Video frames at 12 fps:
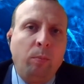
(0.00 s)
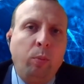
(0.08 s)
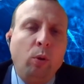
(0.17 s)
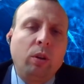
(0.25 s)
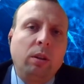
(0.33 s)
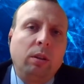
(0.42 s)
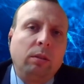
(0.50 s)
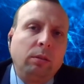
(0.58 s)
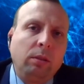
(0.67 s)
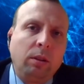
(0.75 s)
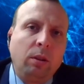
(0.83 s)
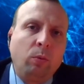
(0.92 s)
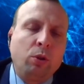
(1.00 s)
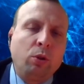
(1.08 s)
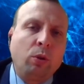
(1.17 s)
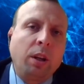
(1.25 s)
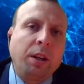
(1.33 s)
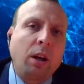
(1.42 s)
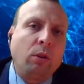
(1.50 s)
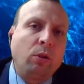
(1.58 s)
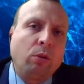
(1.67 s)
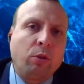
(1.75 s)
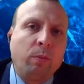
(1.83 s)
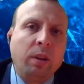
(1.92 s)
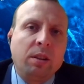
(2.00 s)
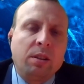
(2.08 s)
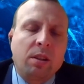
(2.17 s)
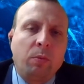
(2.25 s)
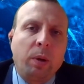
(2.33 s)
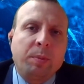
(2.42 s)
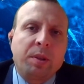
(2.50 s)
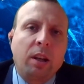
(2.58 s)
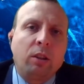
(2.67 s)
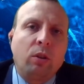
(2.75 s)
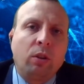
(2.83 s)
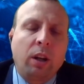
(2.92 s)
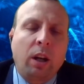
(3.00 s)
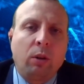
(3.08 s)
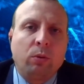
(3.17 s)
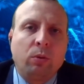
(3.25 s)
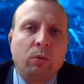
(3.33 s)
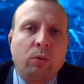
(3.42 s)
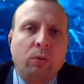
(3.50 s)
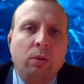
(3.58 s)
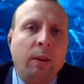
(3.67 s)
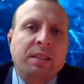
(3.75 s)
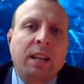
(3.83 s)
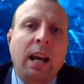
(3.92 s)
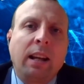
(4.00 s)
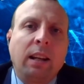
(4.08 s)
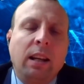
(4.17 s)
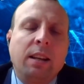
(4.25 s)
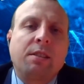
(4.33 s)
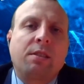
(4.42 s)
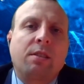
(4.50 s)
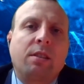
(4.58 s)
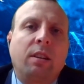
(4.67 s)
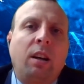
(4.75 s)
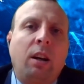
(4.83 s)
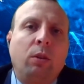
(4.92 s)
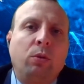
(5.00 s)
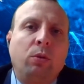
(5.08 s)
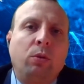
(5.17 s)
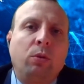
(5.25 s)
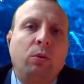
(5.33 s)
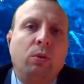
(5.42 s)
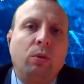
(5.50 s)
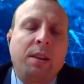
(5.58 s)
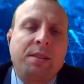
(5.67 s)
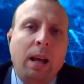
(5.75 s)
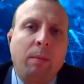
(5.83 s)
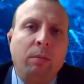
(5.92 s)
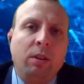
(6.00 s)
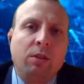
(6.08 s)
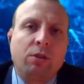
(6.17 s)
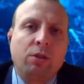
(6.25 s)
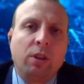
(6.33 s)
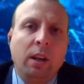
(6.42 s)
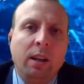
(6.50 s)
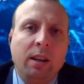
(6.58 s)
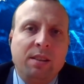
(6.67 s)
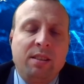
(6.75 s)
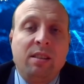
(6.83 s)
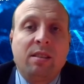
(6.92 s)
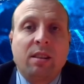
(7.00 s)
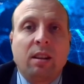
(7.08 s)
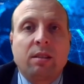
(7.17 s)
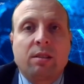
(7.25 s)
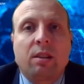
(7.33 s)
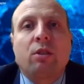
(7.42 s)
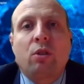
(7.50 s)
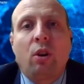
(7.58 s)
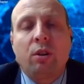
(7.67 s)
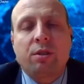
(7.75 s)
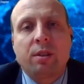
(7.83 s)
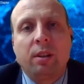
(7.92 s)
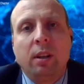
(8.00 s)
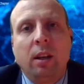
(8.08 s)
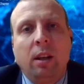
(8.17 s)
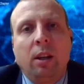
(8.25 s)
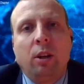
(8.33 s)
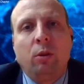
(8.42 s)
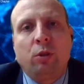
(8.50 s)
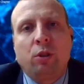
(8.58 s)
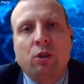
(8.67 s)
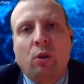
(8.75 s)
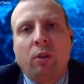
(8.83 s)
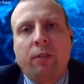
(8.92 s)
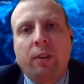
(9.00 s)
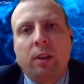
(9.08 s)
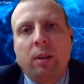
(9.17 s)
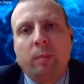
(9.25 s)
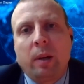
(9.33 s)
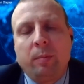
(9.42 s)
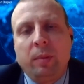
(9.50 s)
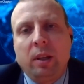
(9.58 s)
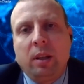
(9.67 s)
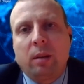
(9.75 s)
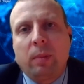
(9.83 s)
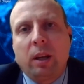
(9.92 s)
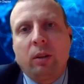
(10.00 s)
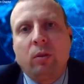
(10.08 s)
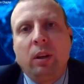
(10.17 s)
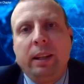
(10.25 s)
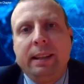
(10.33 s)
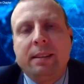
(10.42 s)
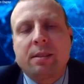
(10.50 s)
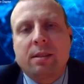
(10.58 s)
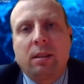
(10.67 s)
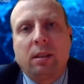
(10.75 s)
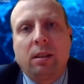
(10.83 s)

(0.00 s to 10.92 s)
a book, which you can download from ENISA website on how to, the best guidelines, how to establish CSIRTs and SOCs, which is authored by me and my colleagues.